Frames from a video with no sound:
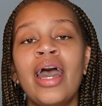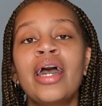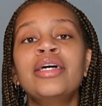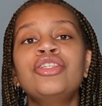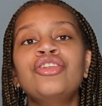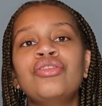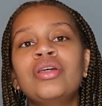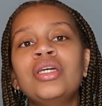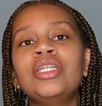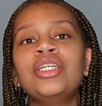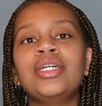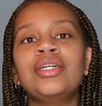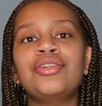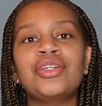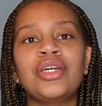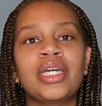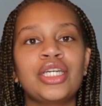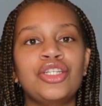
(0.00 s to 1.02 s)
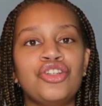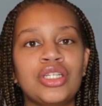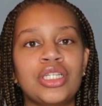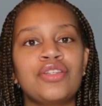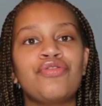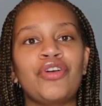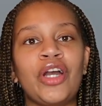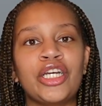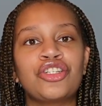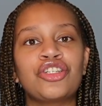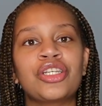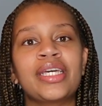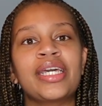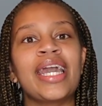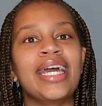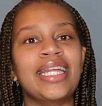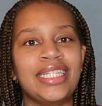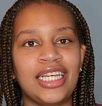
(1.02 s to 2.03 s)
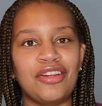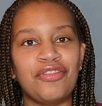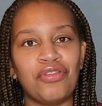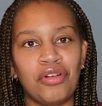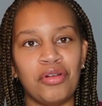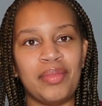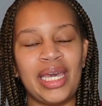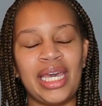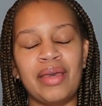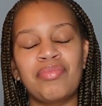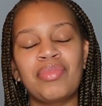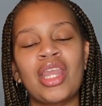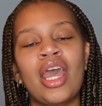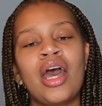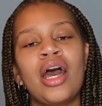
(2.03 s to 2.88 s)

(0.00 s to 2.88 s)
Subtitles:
Student teaching just freshly ended for me,